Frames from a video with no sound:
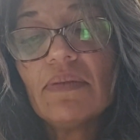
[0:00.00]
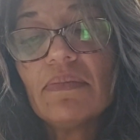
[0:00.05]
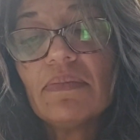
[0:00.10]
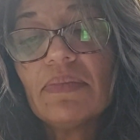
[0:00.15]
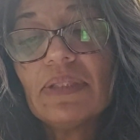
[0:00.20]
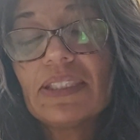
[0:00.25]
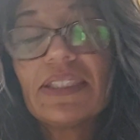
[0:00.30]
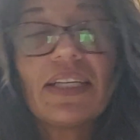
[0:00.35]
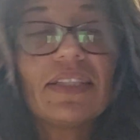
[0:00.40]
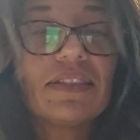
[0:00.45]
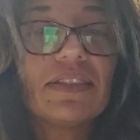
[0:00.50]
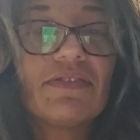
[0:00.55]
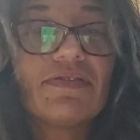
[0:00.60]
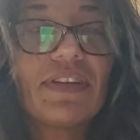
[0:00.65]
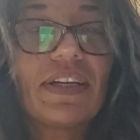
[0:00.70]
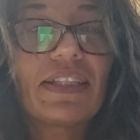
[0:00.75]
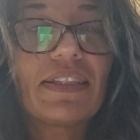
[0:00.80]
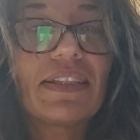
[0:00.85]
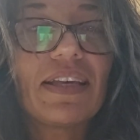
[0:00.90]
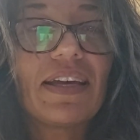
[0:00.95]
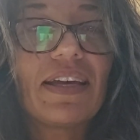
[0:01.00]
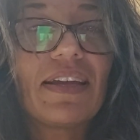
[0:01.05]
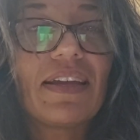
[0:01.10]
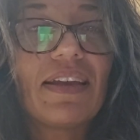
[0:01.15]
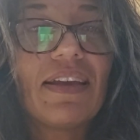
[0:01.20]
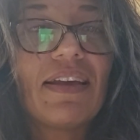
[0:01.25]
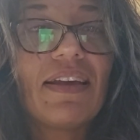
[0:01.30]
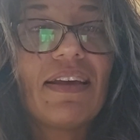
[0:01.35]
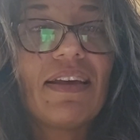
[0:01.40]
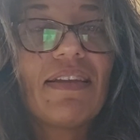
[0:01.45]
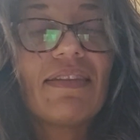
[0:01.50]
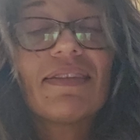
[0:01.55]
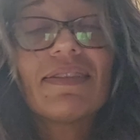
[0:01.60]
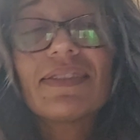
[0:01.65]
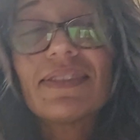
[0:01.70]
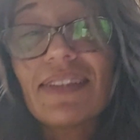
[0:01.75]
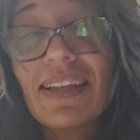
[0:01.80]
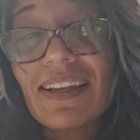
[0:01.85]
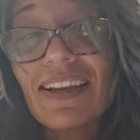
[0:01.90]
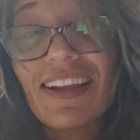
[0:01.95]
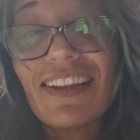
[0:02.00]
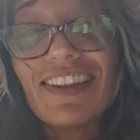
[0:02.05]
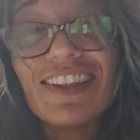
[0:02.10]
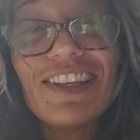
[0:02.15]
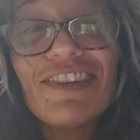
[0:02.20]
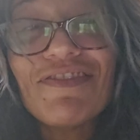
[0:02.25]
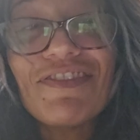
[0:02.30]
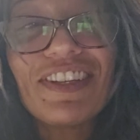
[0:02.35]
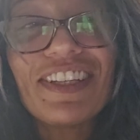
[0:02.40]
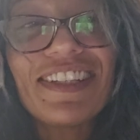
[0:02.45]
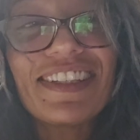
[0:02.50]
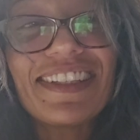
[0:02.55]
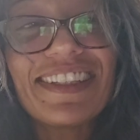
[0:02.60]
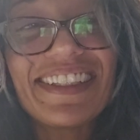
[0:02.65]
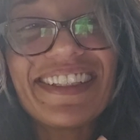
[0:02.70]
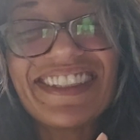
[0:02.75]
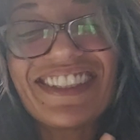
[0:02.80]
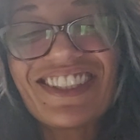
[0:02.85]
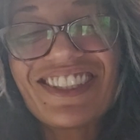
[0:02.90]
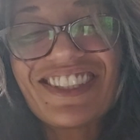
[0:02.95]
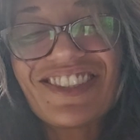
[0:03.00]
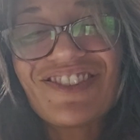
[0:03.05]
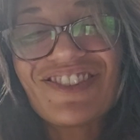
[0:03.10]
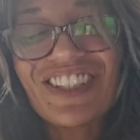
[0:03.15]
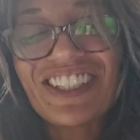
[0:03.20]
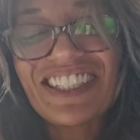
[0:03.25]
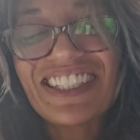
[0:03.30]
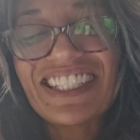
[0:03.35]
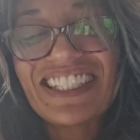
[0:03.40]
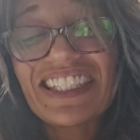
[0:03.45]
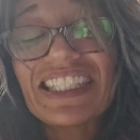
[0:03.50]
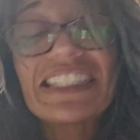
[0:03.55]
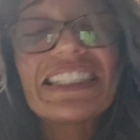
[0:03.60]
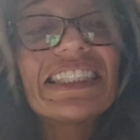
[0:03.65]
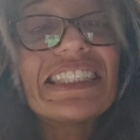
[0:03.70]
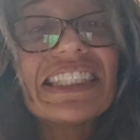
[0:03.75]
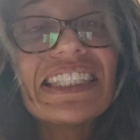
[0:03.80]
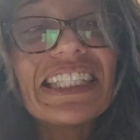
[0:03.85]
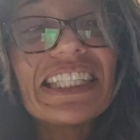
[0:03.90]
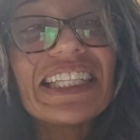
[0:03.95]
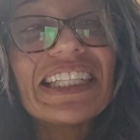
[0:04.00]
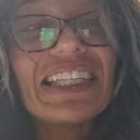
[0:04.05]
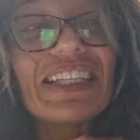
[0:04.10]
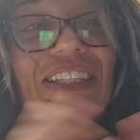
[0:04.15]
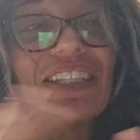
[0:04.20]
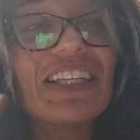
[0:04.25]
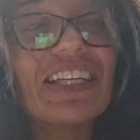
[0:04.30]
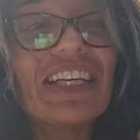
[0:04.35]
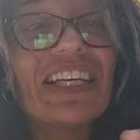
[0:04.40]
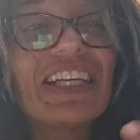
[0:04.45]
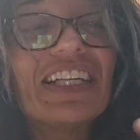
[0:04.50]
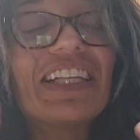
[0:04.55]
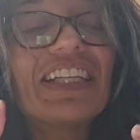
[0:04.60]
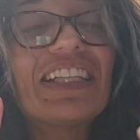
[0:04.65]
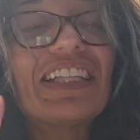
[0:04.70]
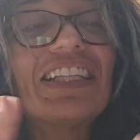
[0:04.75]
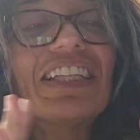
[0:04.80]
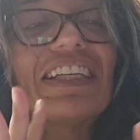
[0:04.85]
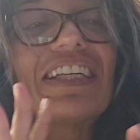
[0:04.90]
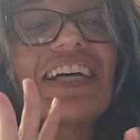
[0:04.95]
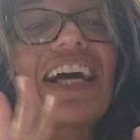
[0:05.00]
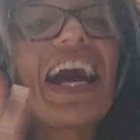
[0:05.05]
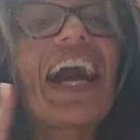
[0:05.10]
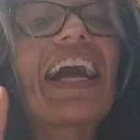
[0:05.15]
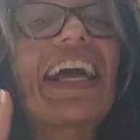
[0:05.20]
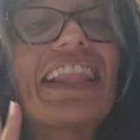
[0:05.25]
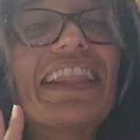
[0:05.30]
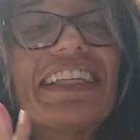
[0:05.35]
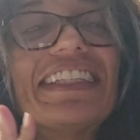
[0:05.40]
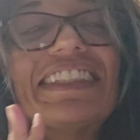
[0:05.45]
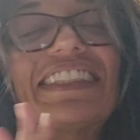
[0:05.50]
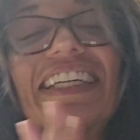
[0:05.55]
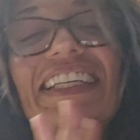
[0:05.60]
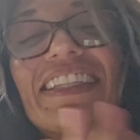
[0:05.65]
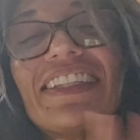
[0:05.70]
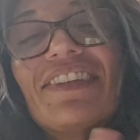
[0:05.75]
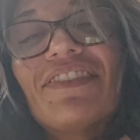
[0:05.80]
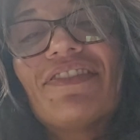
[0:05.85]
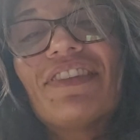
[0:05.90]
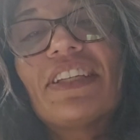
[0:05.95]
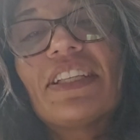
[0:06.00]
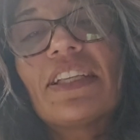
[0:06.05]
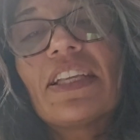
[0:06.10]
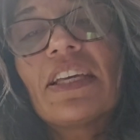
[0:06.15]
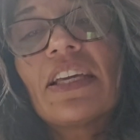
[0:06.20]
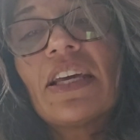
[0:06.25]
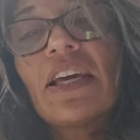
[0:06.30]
Besides the fact that the state I live in is struggling, the city, the island I live in,